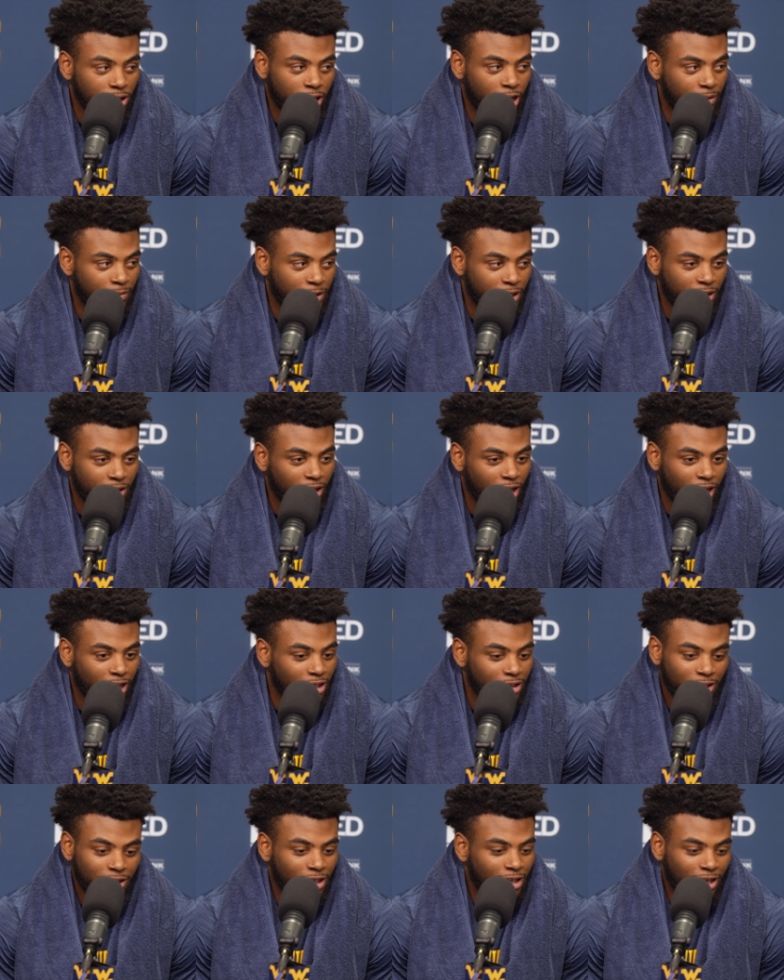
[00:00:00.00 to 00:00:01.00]
You know what I mean?
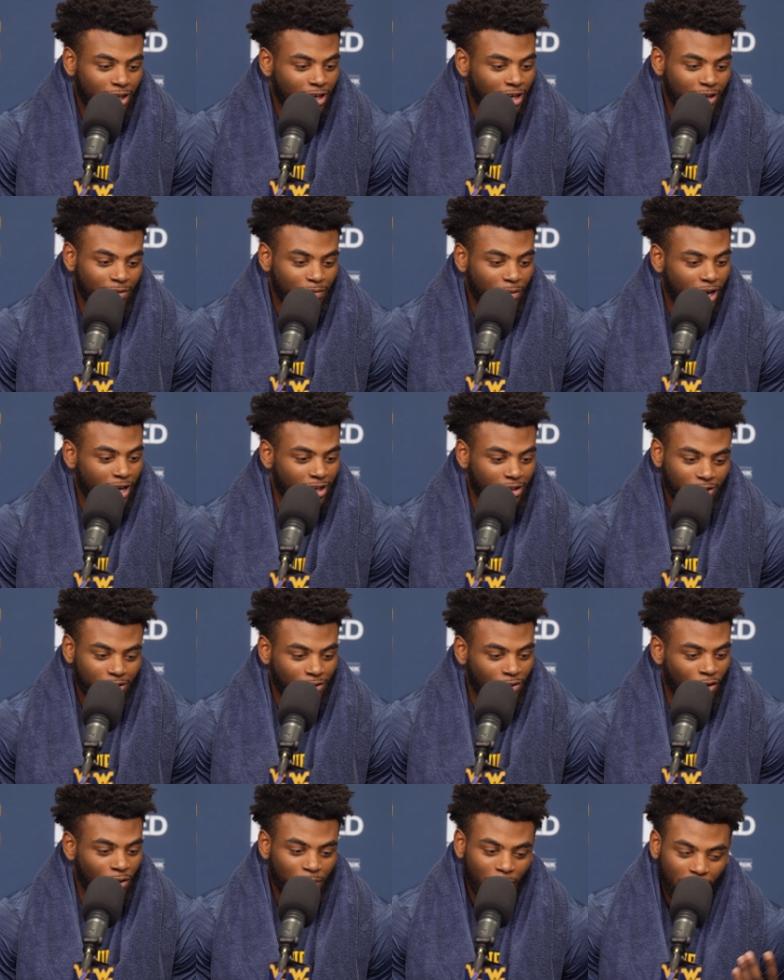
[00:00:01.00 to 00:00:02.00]
Like he might
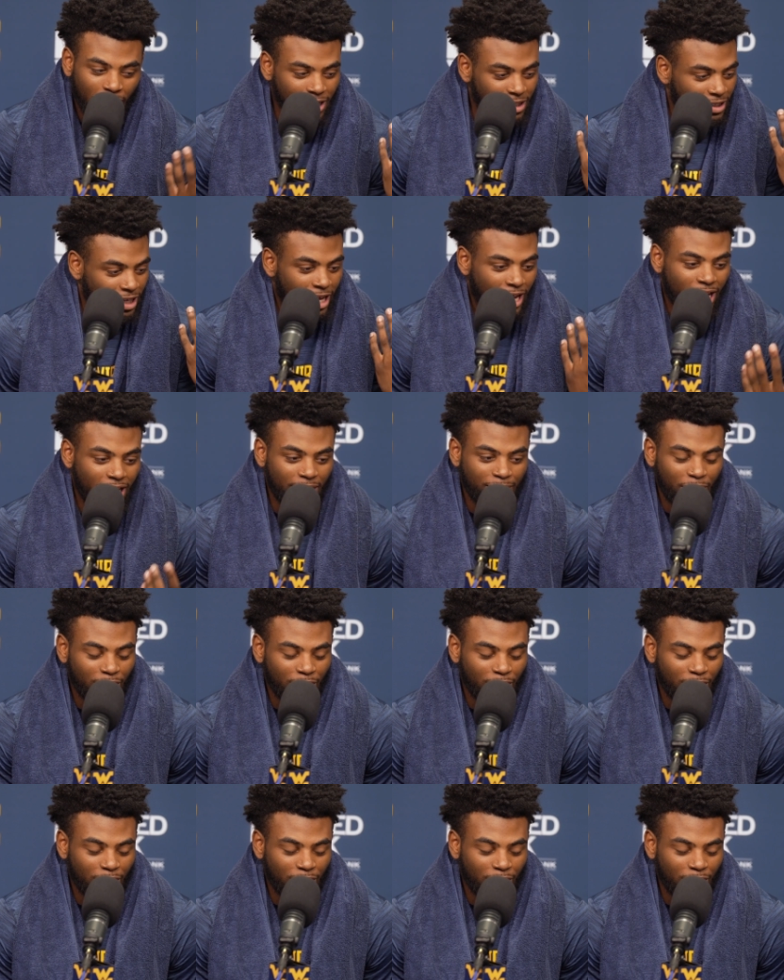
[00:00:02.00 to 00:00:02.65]
throw it behind his head,